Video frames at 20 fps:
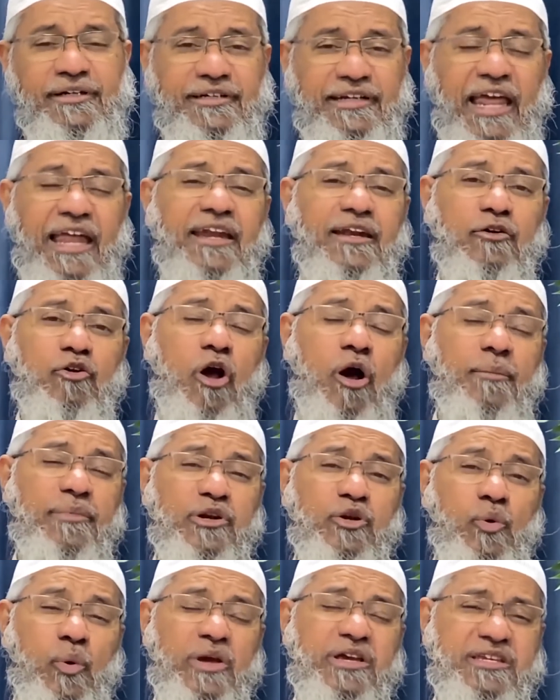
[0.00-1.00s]
10
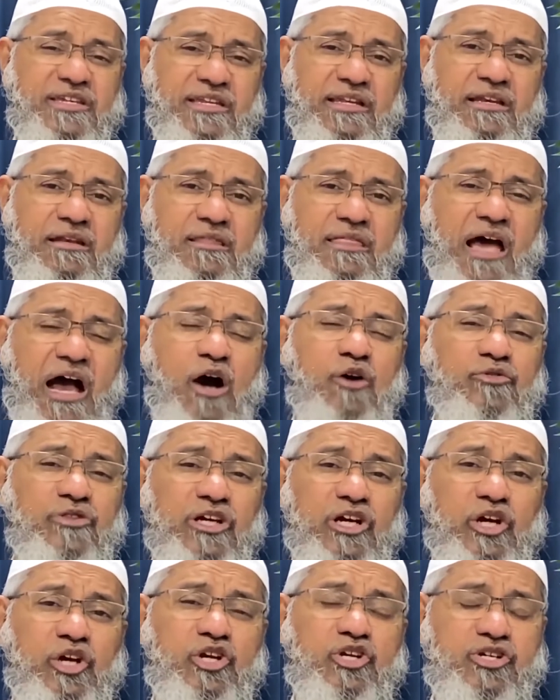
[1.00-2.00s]
common questions, how
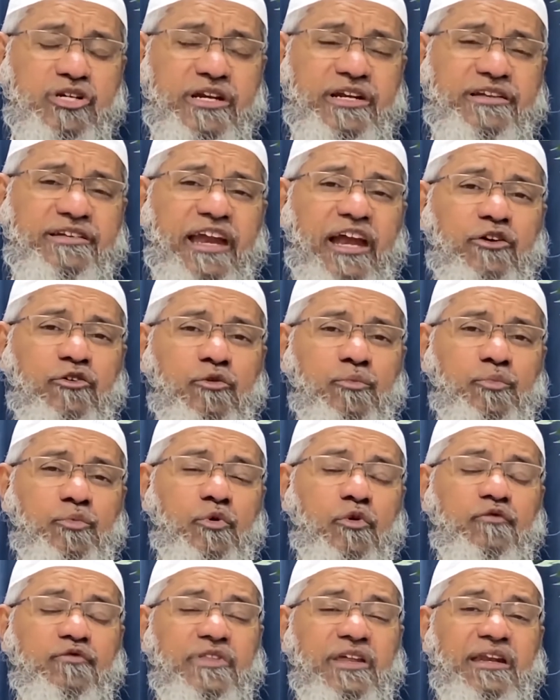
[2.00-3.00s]
the Christians try to
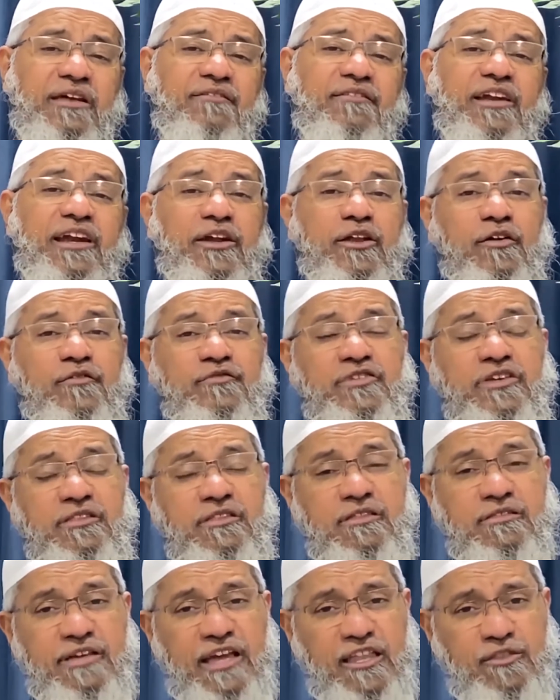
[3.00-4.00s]
prove the divinity of
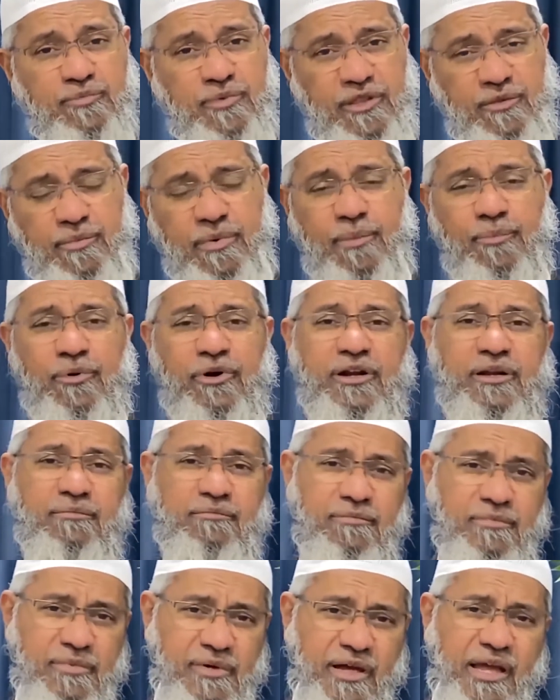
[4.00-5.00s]
Jesus Christ, peace be upon
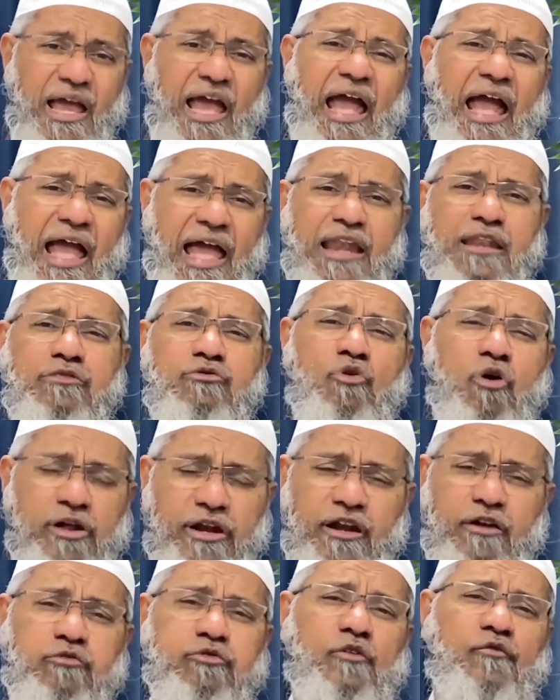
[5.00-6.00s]
him, and so
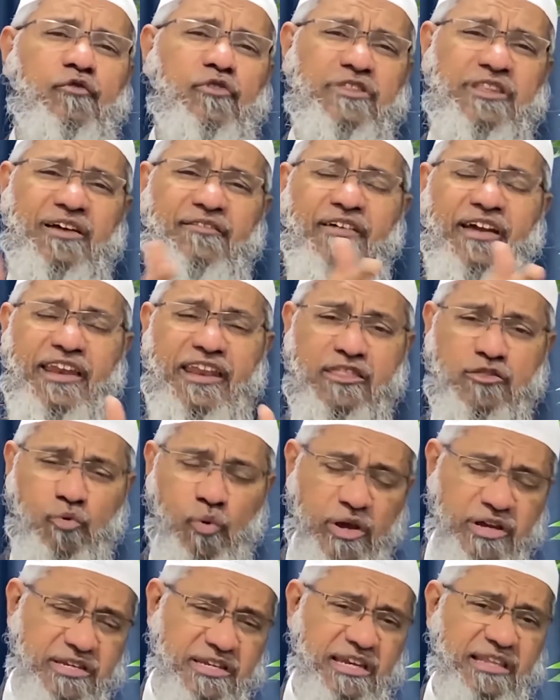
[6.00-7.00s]
on and so forth. The various
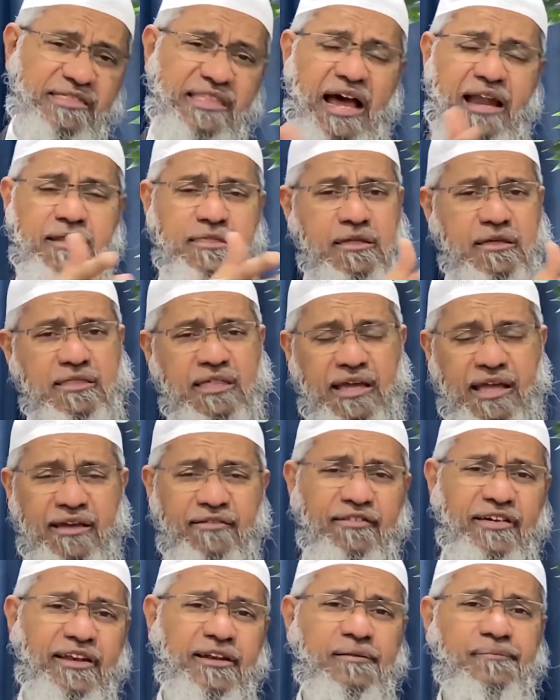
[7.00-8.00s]
questions, the answers are
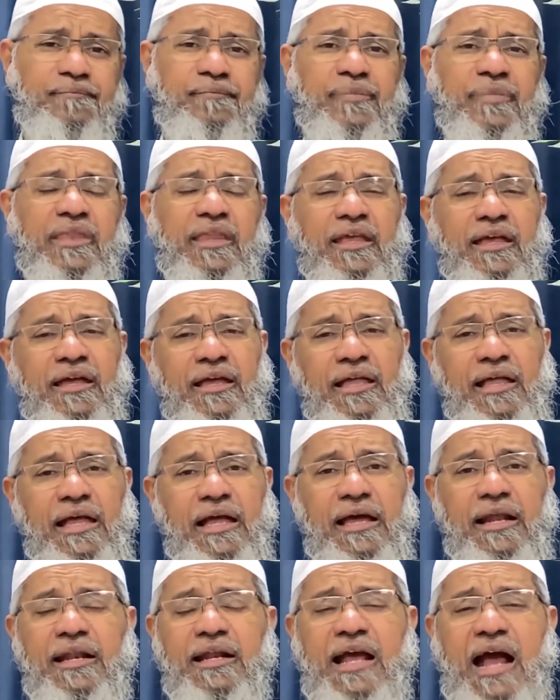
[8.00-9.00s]
given.
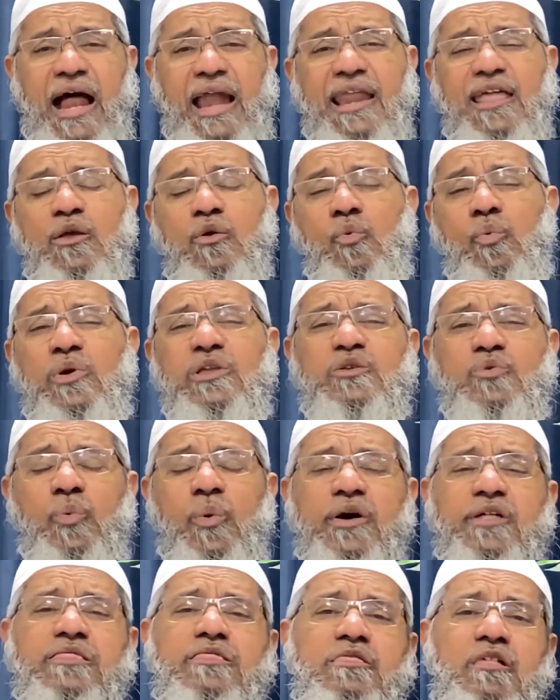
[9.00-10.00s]
Regarding which
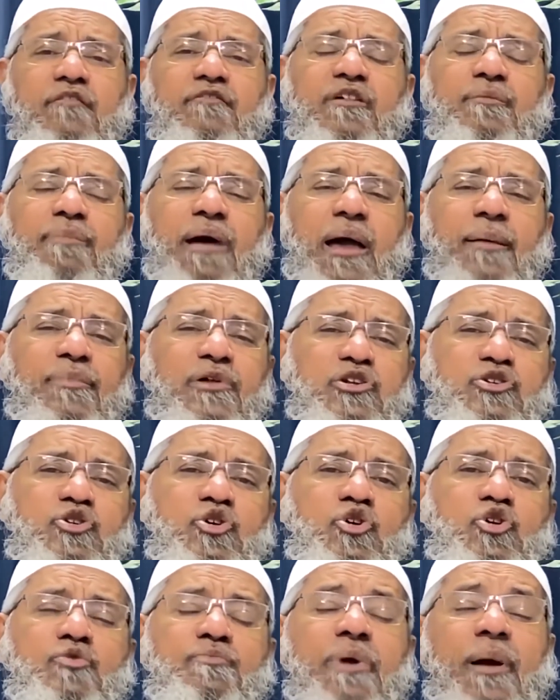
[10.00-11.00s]
verses of the Bible
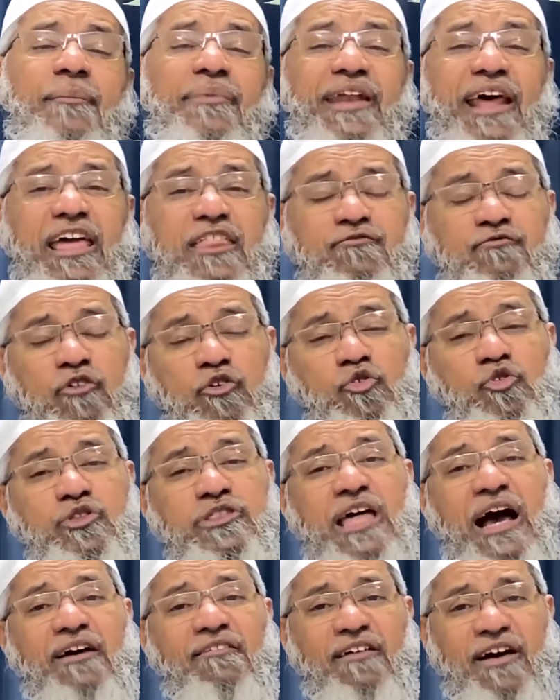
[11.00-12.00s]
should you memorize for
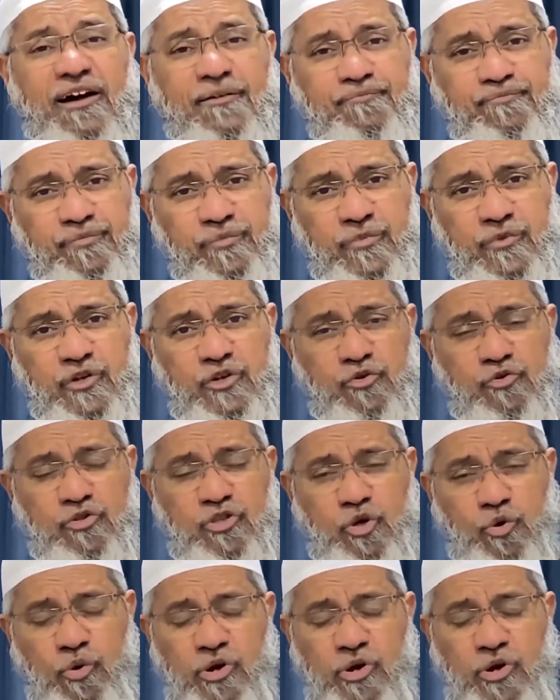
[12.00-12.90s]
doing dawah to the